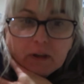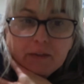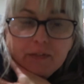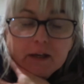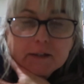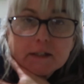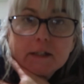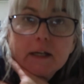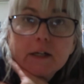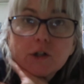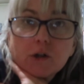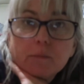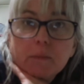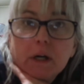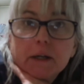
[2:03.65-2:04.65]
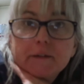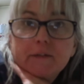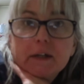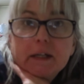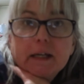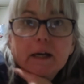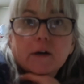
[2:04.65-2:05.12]
That's the nature of my
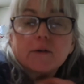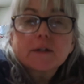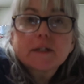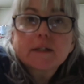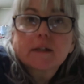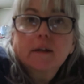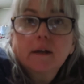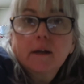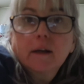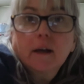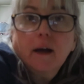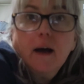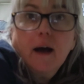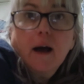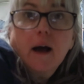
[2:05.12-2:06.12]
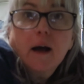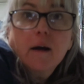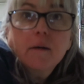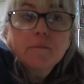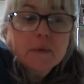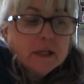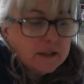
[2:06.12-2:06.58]
videos.
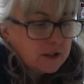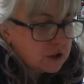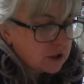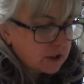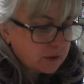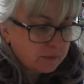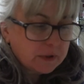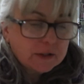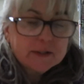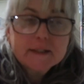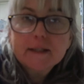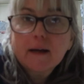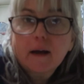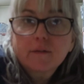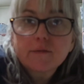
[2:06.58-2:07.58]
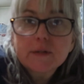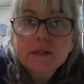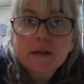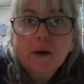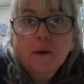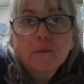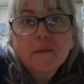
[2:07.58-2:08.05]
It's just real stuff.
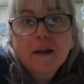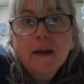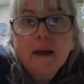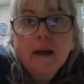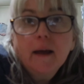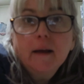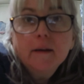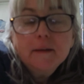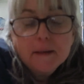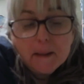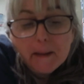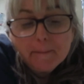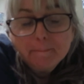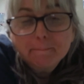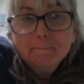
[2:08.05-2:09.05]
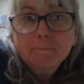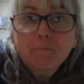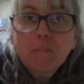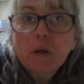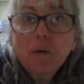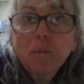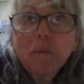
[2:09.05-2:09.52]
So yeah,
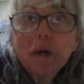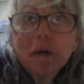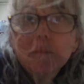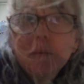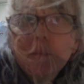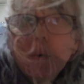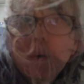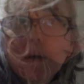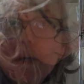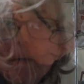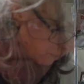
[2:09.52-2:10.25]
welcome aboard.